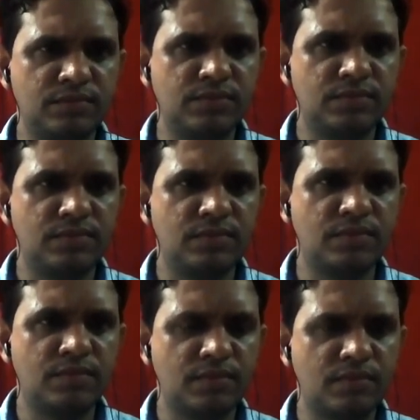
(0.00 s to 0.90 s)

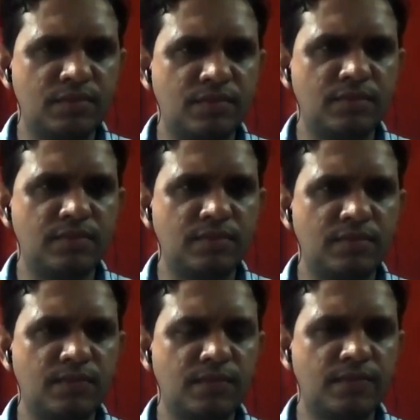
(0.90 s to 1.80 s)

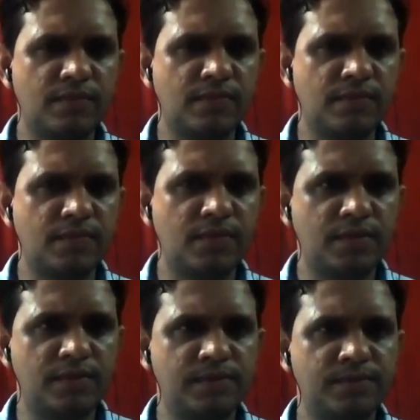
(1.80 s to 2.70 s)

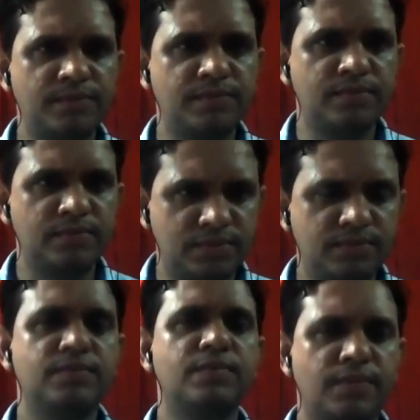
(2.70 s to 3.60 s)

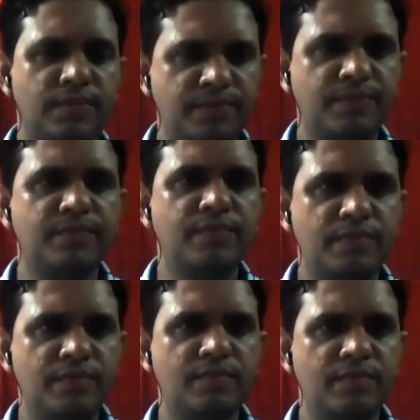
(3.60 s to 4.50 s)

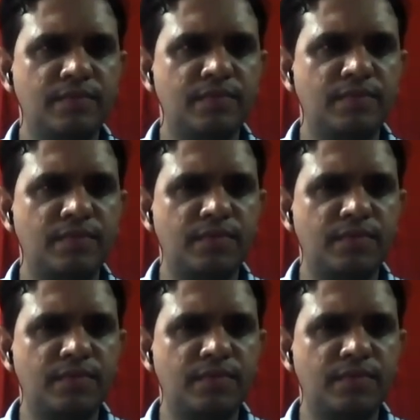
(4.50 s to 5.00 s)
(not speaking)